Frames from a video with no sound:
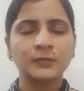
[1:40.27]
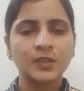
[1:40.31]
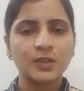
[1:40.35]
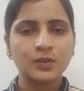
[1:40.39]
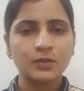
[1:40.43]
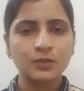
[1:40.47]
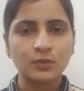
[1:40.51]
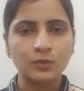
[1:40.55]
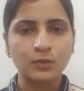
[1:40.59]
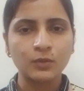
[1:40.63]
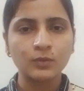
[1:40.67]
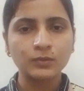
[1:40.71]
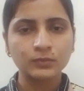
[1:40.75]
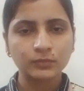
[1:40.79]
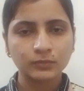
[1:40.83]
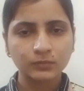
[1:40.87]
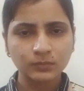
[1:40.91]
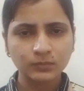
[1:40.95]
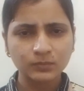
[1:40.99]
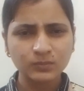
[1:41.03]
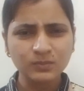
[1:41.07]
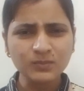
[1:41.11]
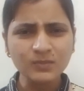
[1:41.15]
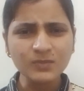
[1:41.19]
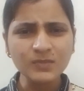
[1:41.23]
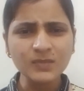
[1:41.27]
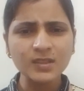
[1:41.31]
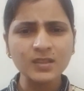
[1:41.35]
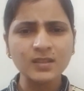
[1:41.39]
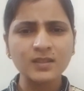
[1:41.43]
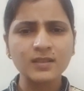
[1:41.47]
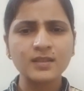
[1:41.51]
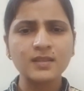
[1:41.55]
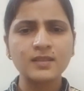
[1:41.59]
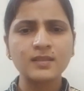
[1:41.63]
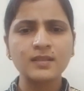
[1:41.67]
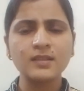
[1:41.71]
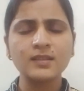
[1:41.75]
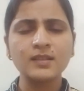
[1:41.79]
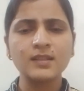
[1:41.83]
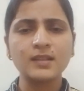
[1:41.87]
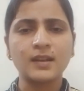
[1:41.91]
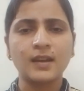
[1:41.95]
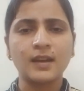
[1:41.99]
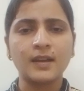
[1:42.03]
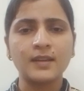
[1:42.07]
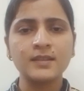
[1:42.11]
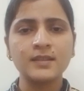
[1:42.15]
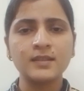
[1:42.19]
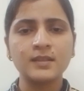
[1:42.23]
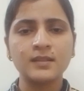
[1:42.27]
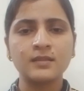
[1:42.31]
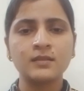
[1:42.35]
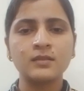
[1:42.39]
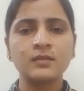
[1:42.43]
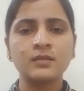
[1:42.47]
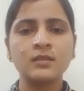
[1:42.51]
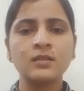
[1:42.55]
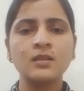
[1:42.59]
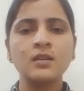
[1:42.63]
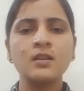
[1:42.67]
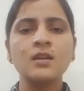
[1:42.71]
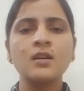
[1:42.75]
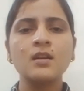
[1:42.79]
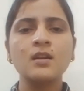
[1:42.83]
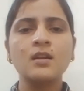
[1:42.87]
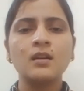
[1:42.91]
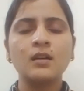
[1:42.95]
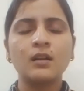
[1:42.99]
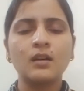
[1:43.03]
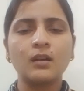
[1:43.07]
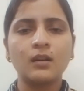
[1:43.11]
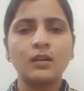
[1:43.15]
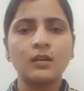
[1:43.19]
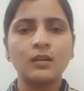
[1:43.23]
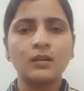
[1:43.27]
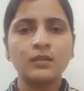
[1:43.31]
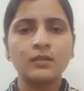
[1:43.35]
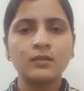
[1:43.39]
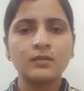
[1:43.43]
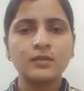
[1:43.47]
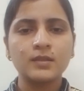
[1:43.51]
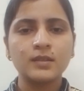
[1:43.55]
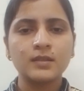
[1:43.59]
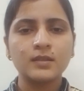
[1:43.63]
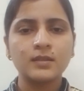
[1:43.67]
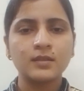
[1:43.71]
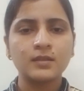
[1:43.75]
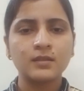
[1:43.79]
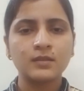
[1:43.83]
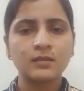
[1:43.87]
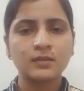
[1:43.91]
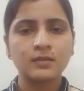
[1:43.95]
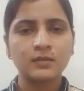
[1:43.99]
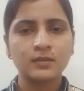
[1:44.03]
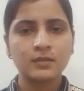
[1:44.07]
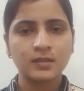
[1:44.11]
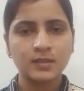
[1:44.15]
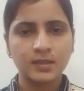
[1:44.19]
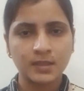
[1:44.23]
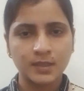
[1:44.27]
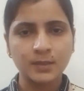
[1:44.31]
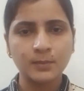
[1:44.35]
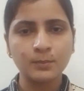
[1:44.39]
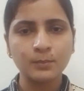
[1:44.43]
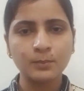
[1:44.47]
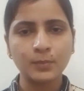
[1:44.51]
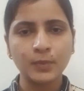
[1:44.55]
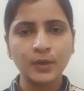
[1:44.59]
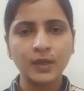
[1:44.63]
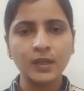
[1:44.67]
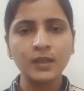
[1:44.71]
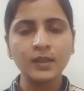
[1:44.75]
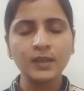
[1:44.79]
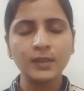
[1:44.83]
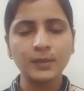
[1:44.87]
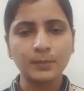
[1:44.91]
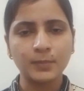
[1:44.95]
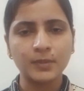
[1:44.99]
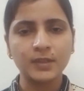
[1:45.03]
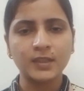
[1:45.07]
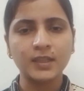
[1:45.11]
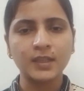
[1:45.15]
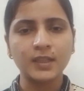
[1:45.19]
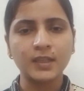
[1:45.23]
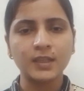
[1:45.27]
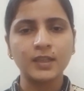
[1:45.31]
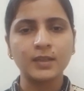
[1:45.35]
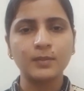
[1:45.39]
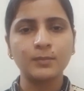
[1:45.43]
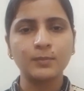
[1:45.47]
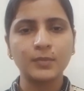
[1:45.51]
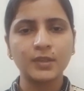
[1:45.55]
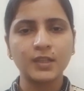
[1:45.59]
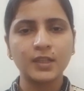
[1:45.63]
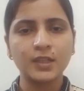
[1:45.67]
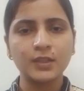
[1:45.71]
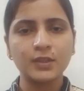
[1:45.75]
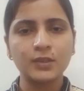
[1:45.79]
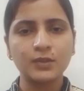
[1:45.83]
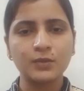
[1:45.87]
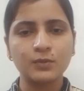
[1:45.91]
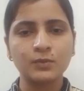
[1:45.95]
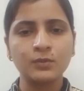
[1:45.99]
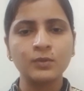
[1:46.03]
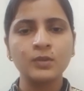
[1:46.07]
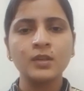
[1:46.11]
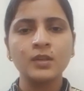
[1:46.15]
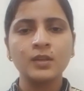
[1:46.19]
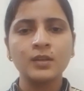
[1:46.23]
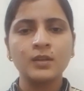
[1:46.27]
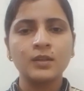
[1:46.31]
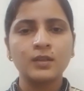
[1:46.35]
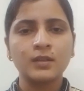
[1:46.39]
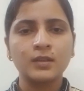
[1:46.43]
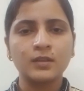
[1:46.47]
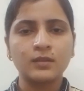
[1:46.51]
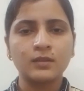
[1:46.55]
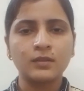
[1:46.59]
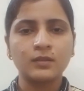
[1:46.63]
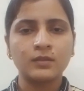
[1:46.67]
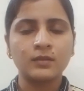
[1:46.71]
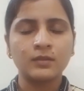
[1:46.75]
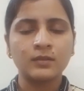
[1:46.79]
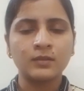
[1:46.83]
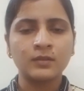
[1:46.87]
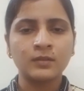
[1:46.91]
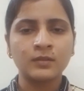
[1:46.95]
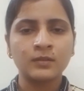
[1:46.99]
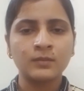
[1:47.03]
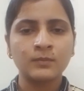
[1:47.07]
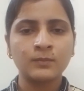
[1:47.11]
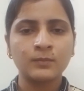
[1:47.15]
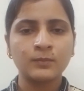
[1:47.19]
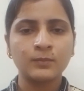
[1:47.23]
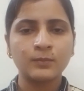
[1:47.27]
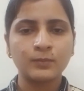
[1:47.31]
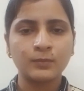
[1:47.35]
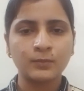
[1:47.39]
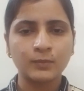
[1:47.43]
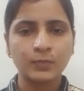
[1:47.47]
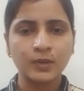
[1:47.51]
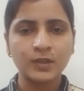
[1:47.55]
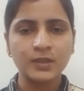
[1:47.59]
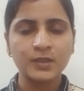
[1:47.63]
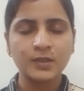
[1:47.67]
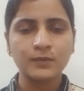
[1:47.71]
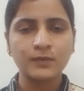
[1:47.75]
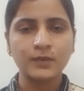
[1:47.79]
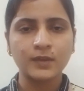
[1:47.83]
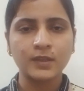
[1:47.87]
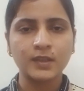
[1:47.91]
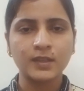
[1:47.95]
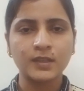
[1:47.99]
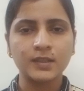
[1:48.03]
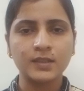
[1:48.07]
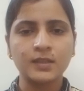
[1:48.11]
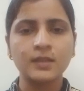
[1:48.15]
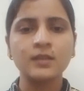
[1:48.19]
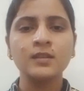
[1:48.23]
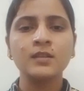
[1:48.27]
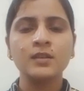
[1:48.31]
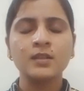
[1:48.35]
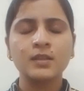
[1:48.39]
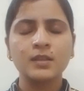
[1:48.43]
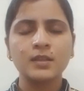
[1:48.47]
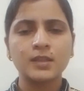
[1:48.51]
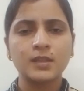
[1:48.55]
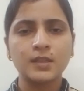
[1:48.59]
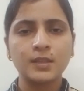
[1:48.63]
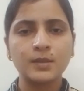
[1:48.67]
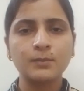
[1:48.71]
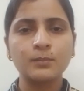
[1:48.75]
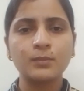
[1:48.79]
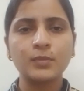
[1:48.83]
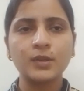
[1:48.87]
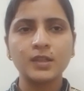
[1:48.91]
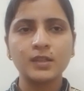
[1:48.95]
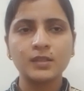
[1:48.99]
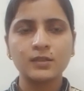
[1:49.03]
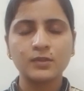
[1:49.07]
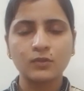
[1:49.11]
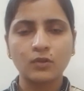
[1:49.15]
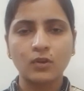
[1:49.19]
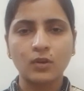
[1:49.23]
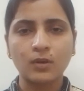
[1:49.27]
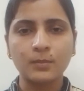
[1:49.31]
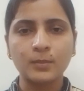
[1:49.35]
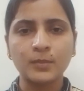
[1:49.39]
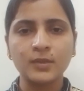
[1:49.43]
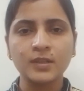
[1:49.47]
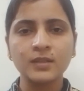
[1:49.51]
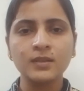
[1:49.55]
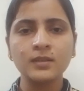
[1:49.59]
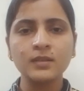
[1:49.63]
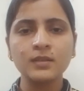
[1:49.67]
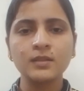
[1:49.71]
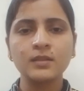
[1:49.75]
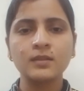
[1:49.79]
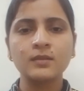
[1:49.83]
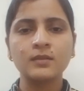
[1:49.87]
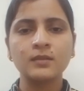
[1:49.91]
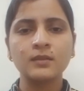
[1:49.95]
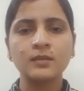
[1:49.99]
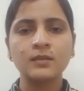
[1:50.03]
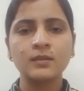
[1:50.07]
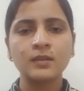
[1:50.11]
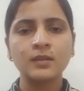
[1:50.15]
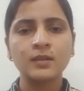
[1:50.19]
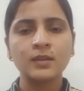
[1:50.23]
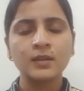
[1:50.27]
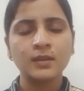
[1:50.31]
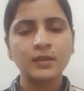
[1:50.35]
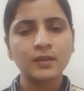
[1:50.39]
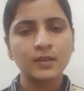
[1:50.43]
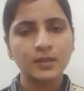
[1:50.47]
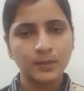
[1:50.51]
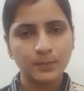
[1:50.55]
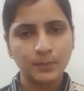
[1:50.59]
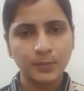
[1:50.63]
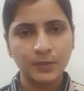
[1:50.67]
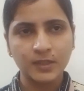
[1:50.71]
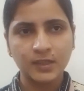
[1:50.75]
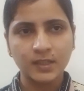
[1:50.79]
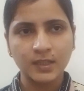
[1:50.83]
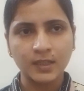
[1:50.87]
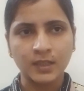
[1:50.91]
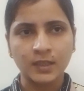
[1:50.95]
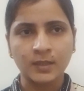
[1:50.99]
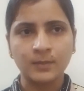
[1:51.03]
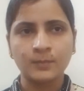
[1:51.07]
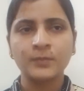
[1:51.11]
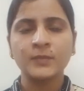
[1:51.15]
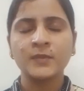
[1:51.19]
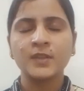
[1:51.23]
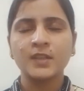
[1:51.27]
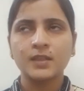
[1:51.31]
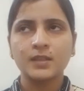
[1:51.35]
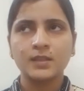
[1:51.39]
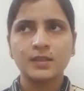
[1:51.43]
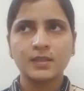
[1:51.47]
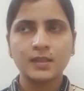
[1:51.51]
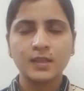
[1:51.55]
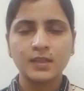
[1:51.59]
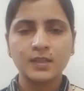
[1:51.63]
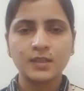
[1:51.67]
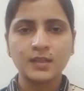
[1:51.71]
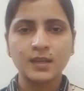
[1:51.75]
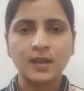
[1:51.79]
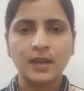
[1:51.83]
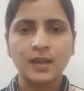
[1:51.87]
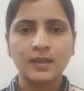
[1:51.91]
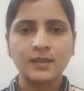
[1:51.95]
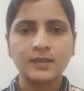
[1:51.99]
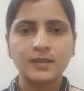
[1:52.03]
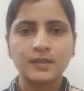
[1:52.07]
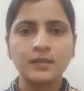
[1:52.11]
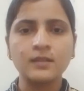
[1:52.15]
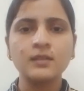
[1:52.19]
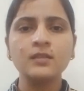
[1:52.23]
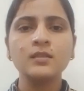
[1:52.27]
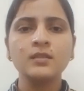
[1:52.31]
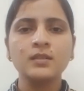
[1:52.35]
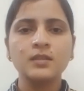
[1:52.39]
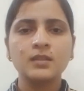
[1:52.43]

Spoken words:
So such as uh, simple epithelium tissue, uh, first one is a simple squamous epithelium, such as the